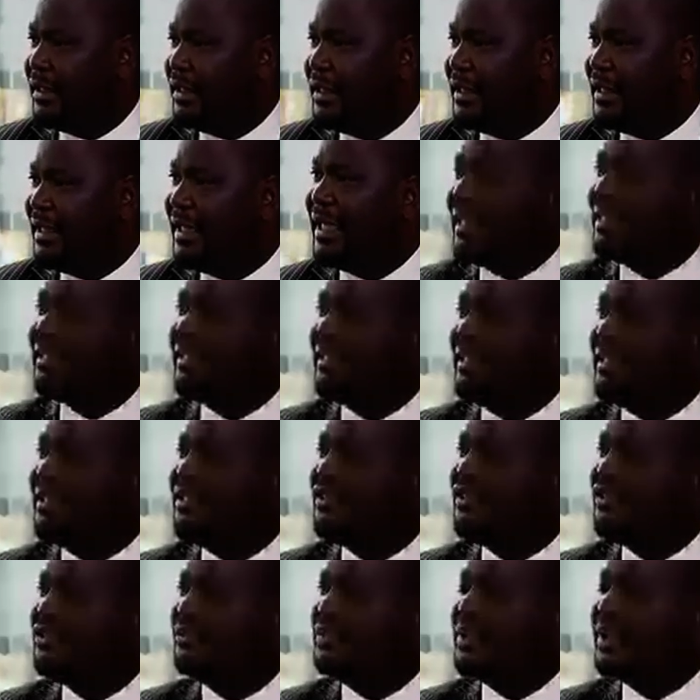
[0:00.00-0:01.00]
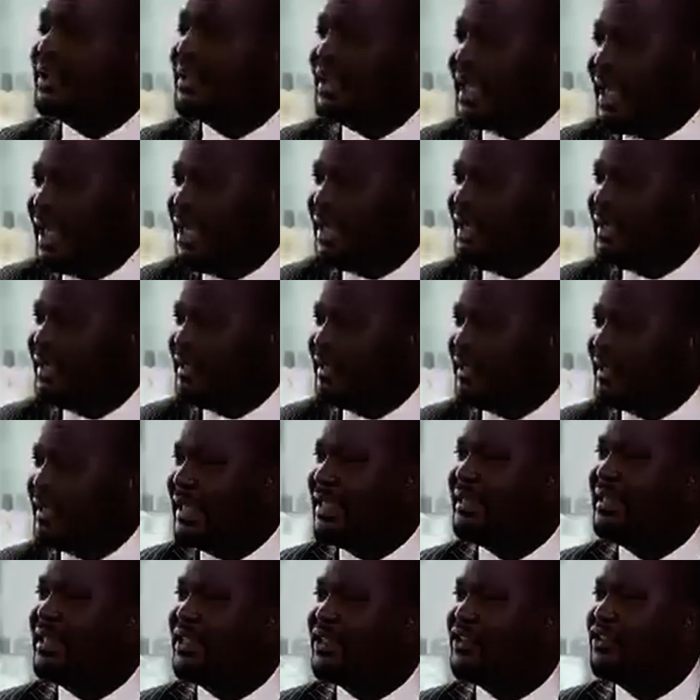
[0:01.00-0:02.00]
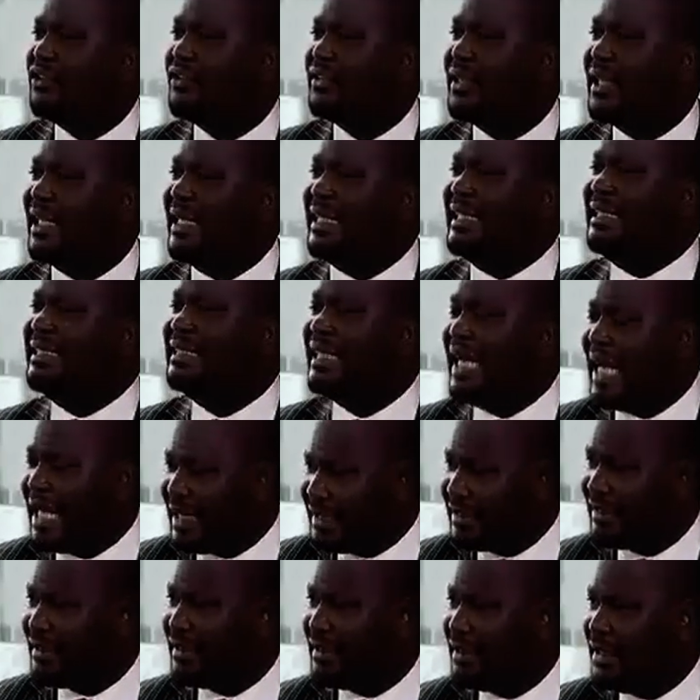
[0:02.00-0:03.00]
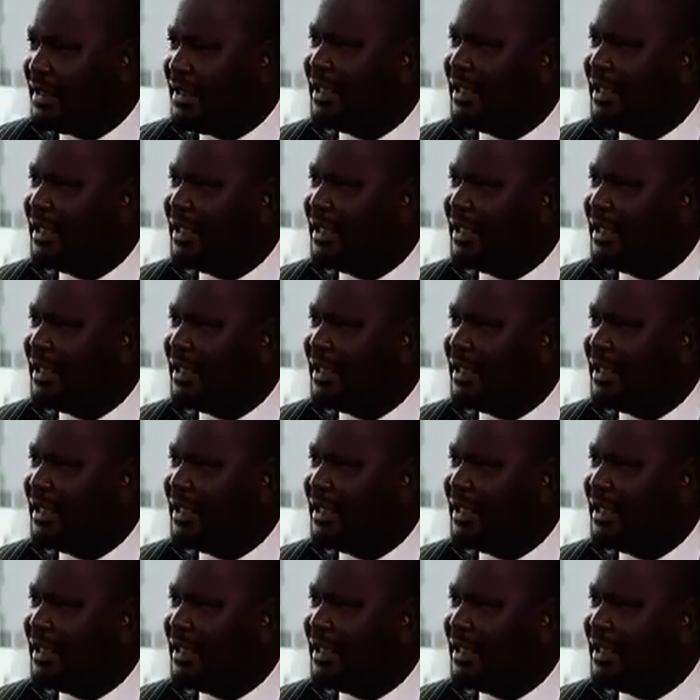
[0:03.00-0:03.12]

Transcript: that is not precise, that is not exact,